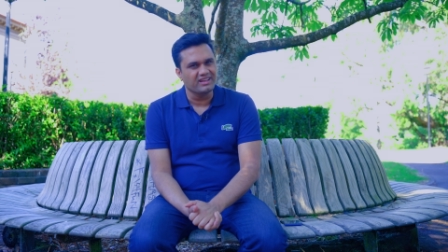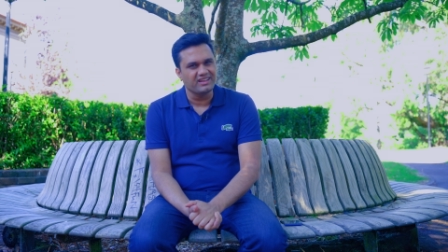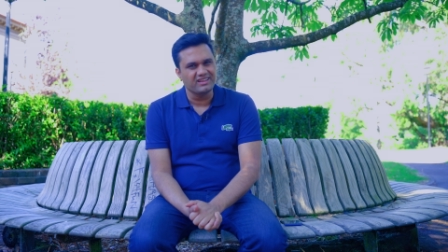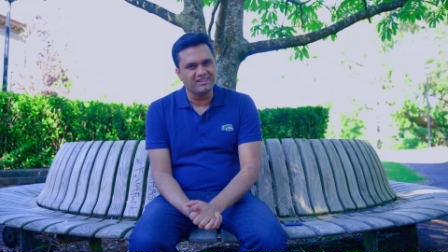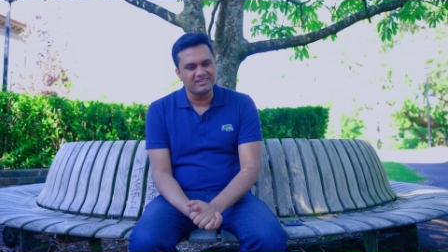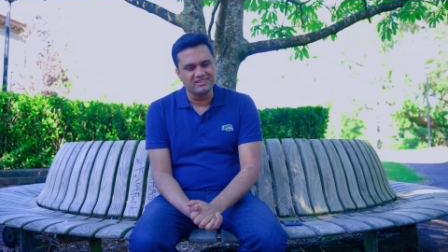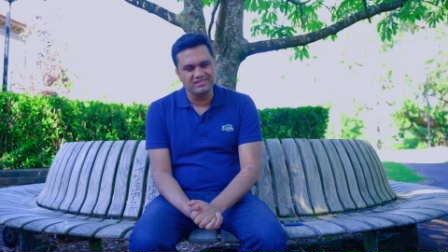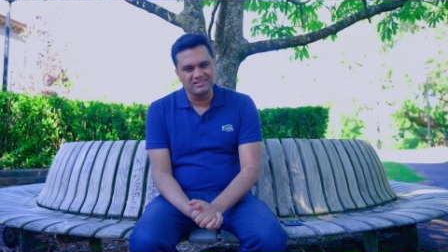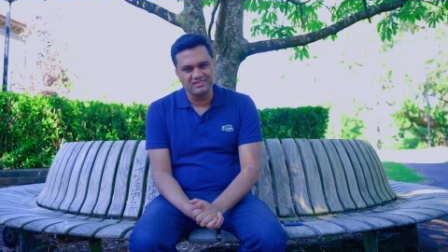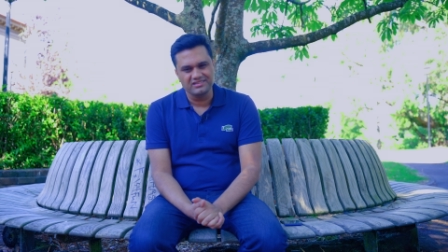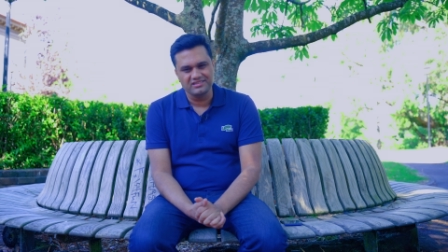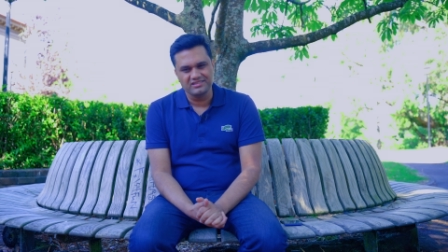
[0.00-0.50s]

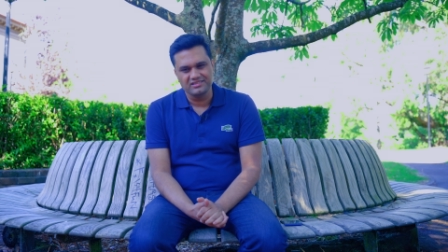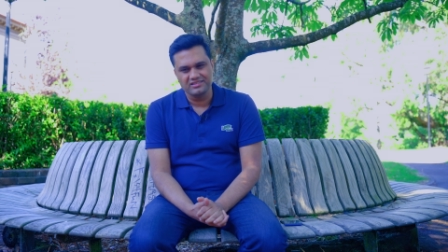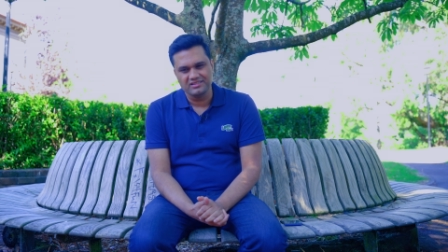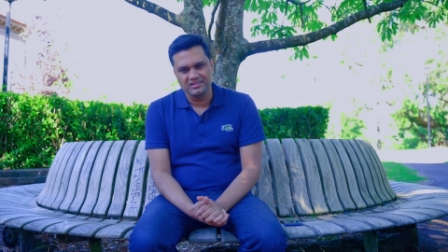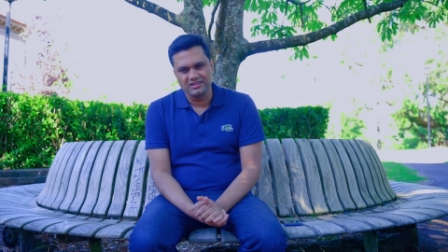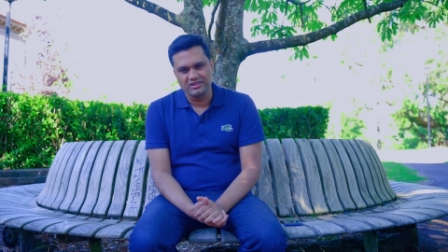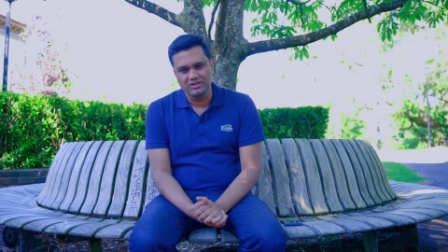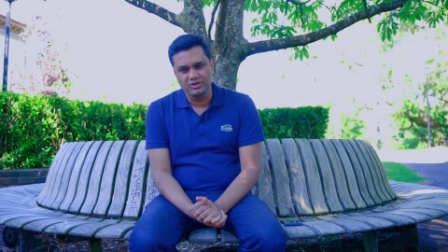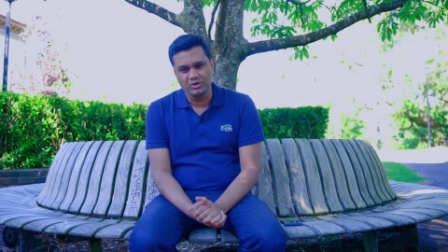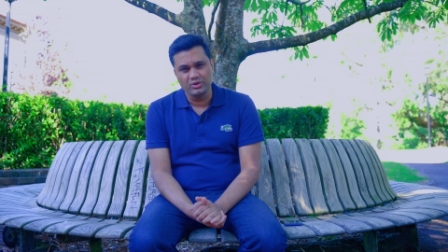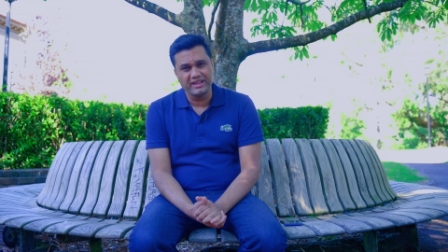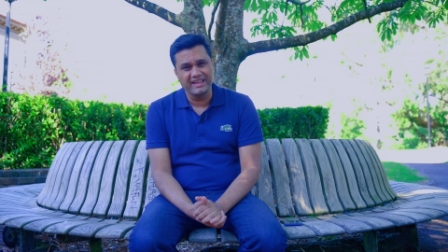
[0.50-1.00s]
is
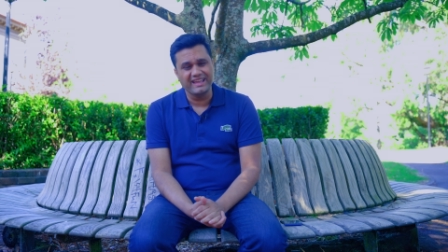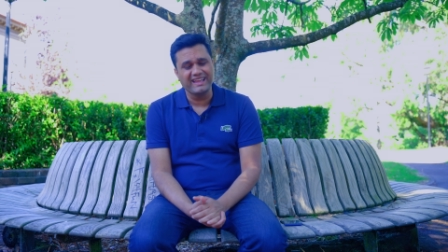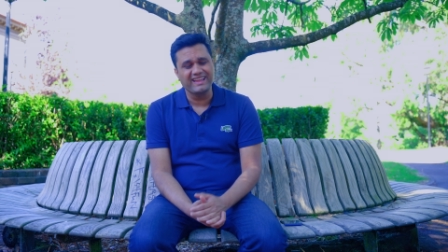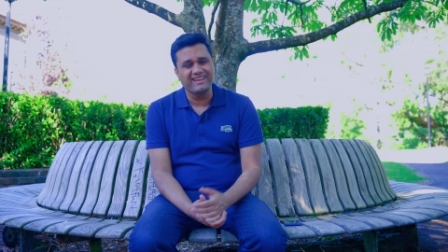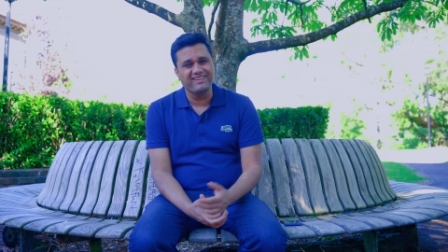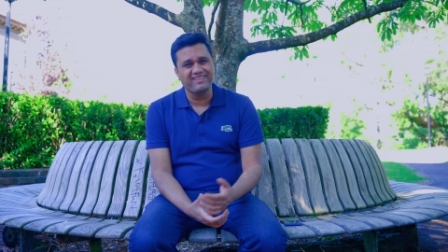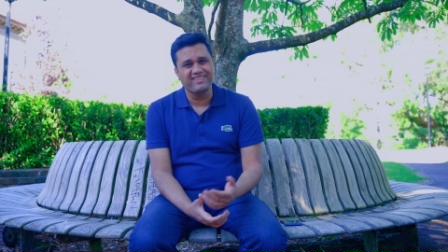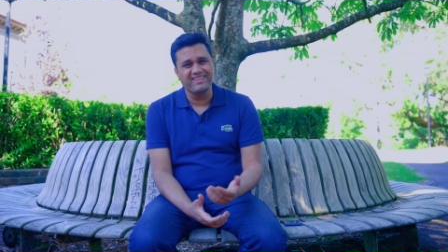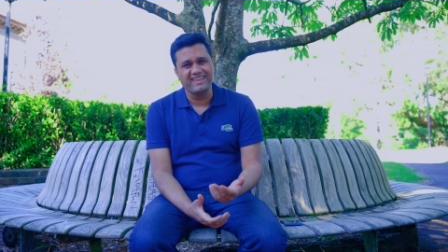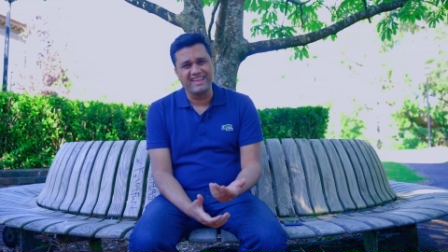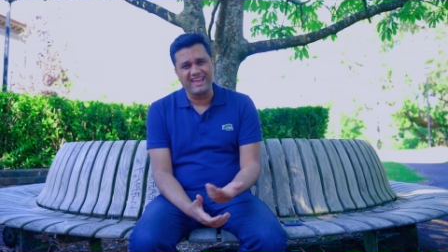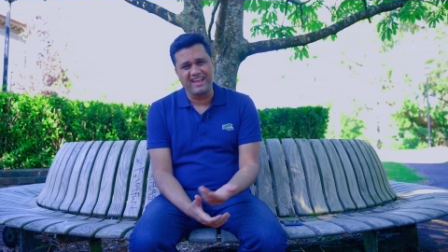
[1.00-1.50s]
looking
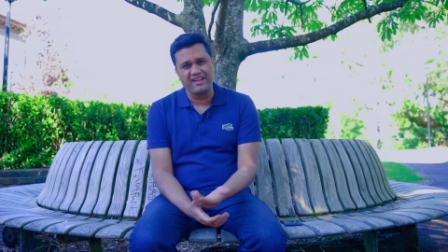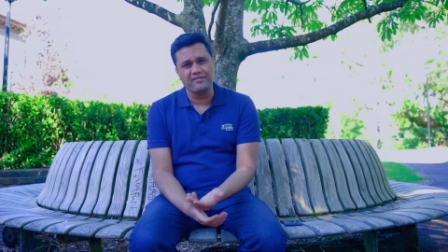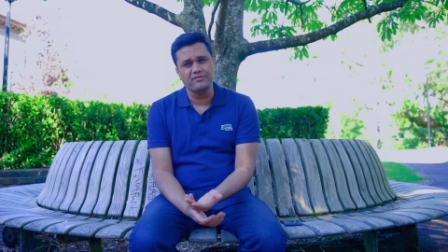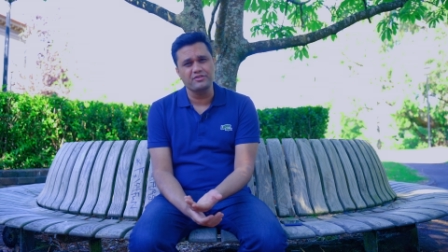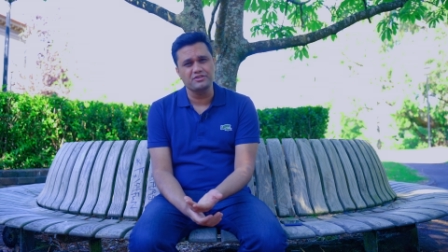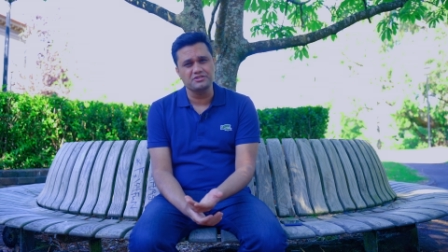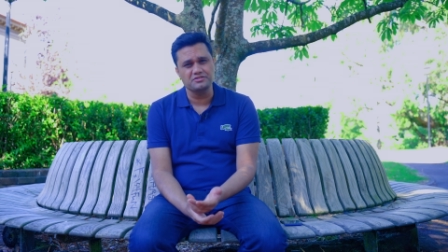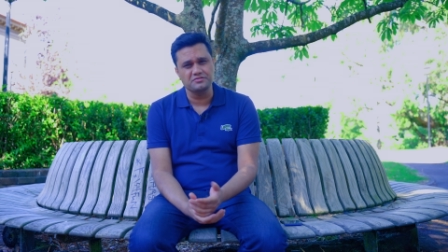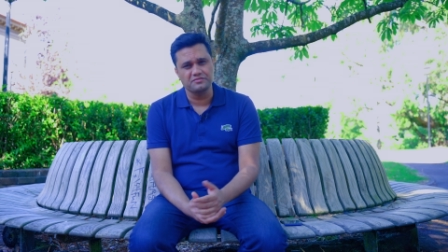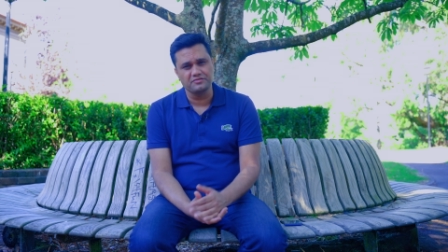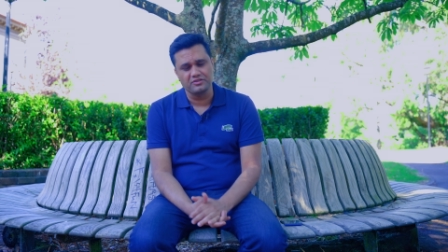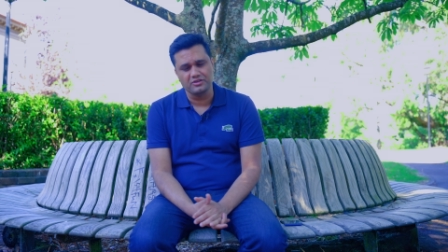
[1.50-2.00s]
at the
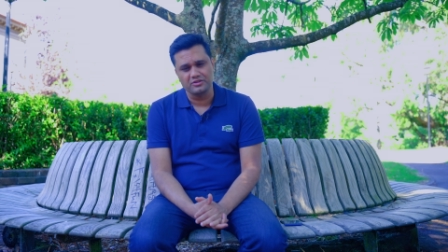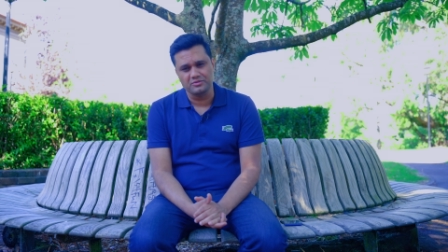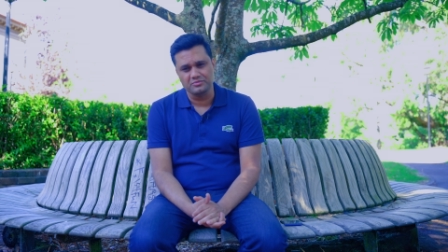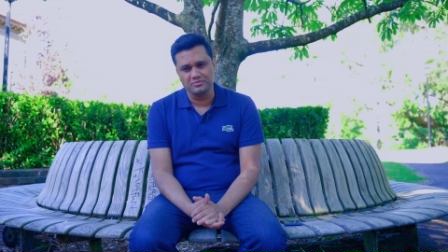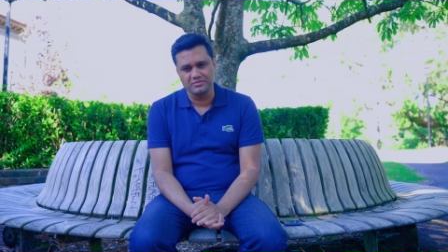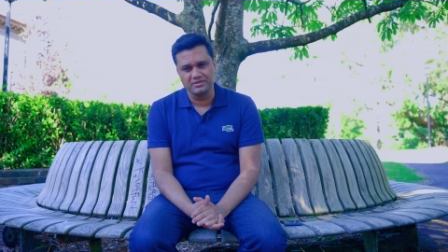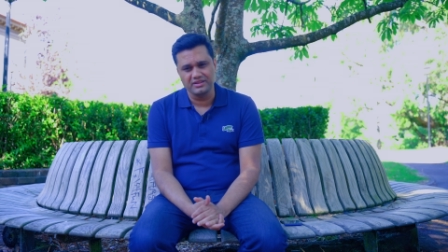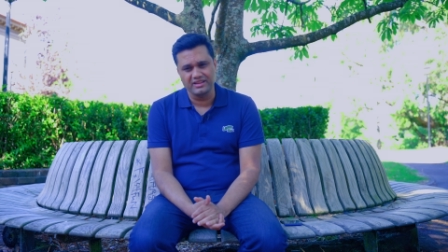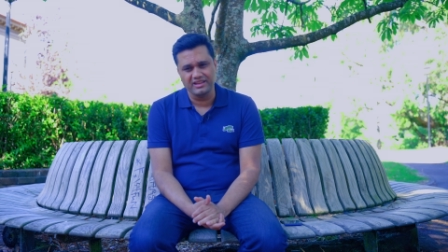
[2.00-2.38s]
average film.